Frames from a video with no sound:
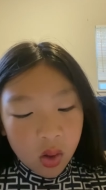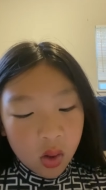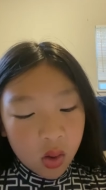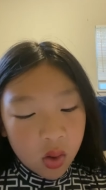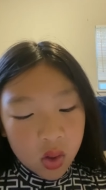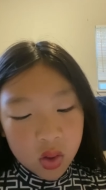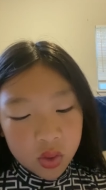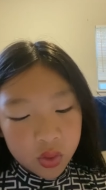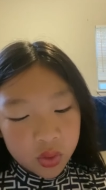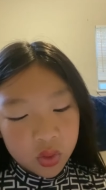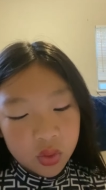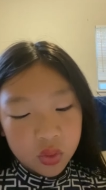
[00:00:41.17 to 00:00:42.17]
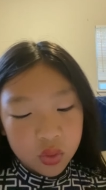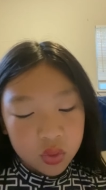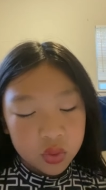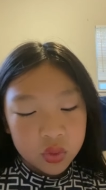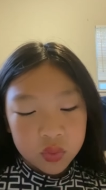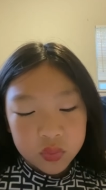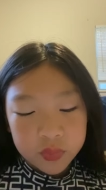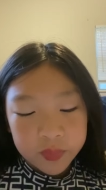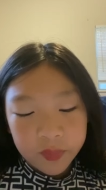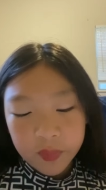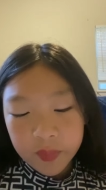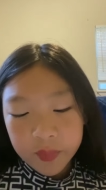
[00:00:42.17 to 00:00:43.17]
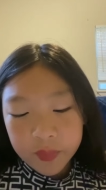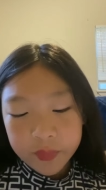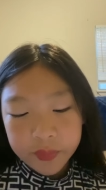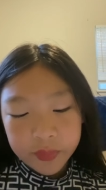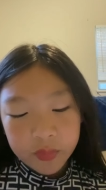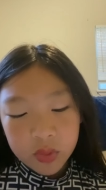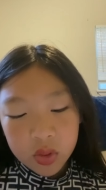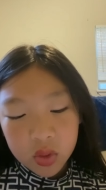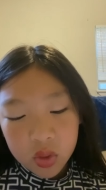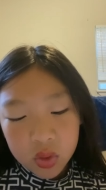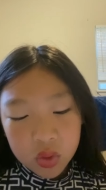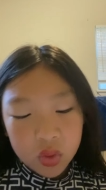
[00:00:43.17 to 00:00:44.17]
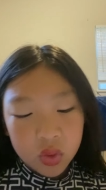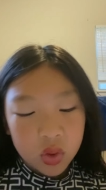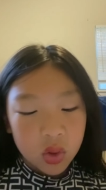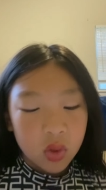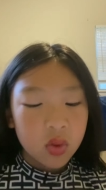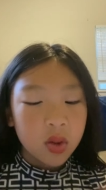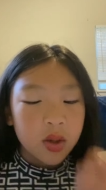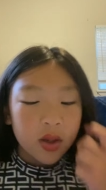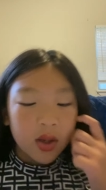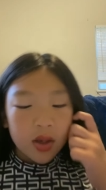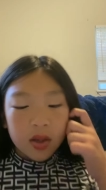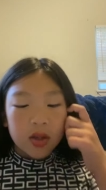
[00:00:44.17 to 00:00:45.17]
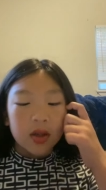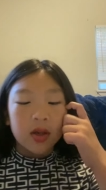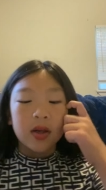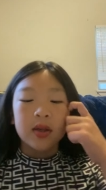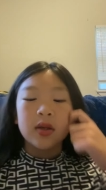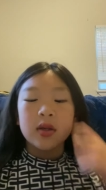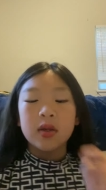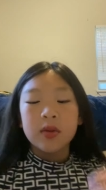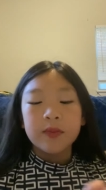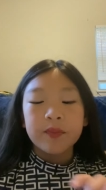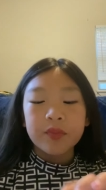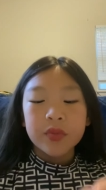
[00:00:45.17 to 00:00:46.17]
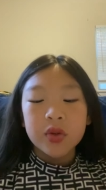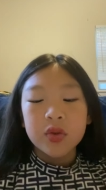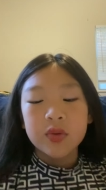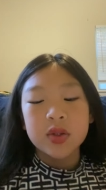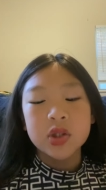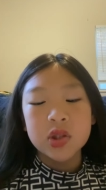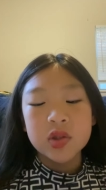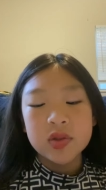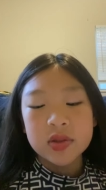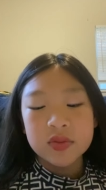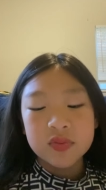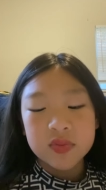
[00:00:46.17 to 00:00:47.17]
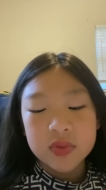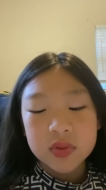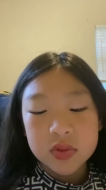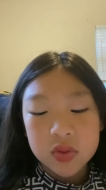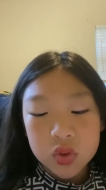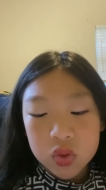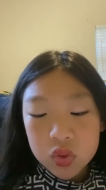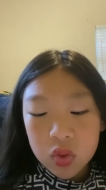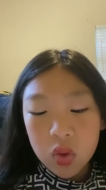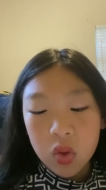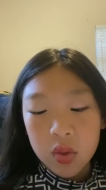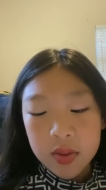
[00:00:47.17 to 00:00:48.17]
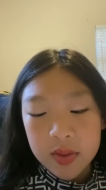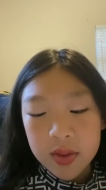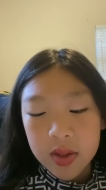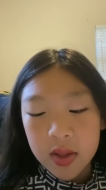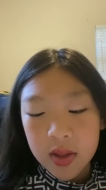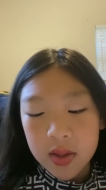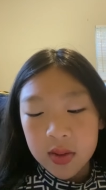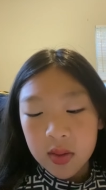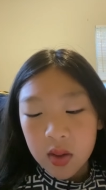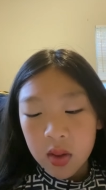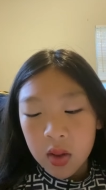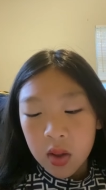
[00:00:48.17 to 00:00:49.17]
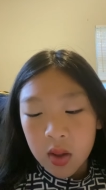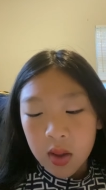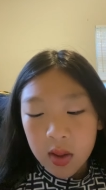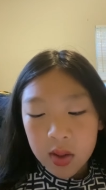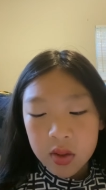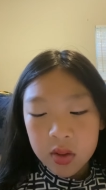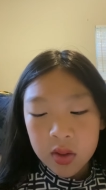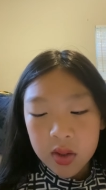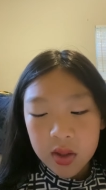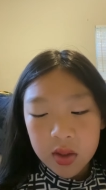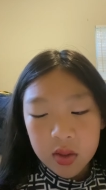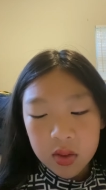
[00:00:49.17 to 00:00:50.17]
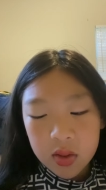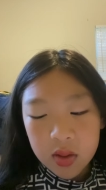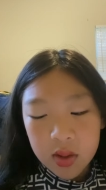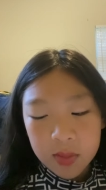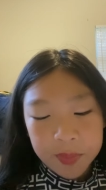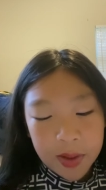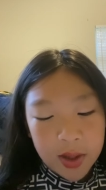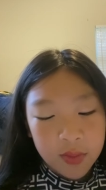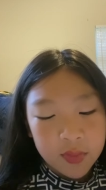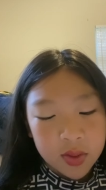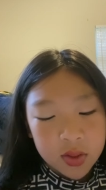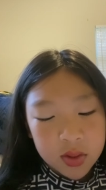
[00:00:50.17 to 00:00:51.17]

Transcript: are you, your Lord and God receives glory and honor and, and power."